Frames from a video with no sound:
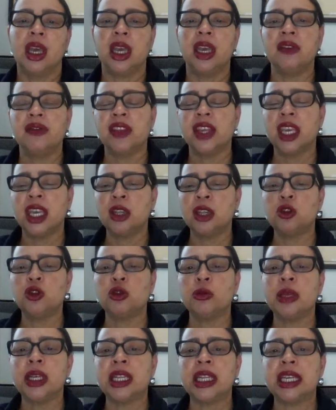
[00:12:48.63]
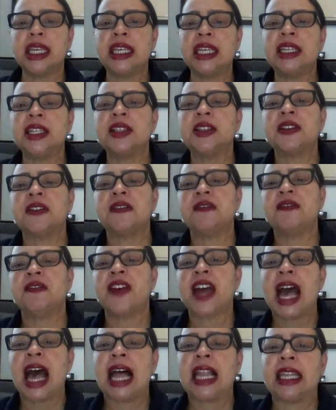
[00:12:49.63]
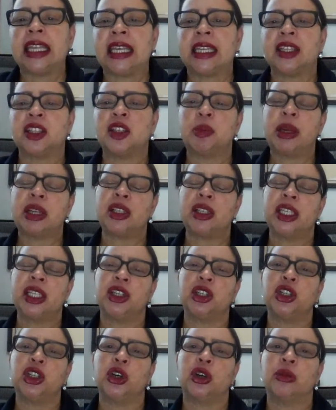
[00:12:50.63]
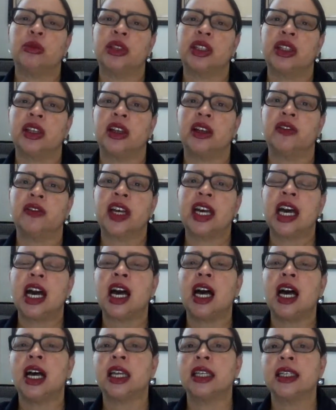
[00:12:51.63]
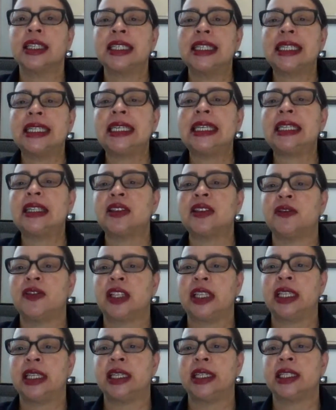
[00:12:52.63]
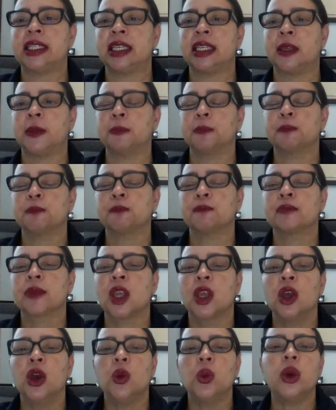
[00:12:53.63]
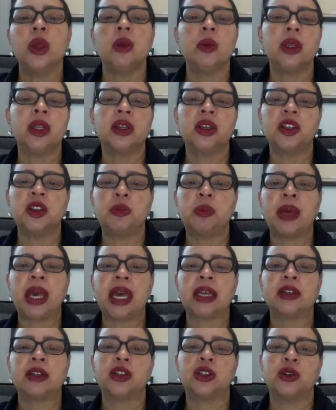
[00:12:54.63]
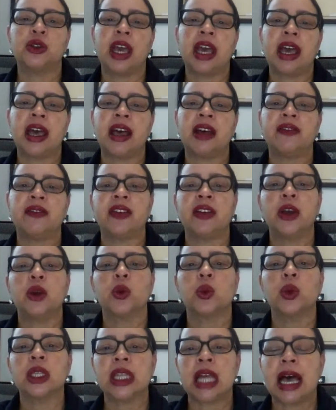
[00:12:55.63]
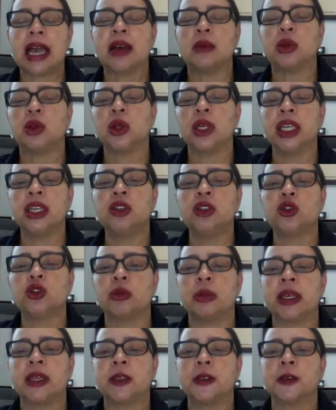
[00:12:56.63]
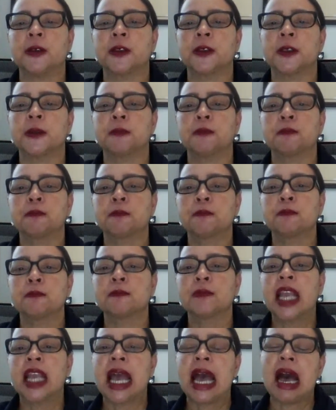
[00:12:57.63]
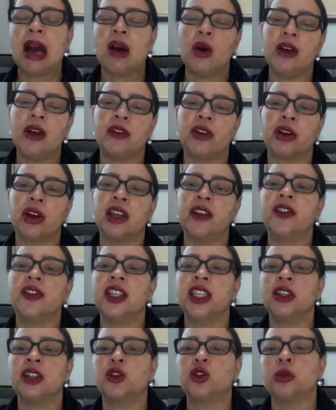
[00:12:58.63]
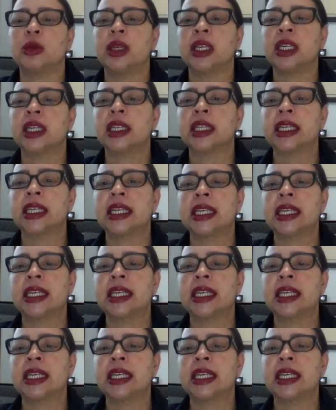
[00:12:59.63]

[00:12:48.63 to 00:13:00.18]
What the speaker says: If the instrument is valid, especially in terms of content validity, we would expect to have reliable instruments. However, if the instrument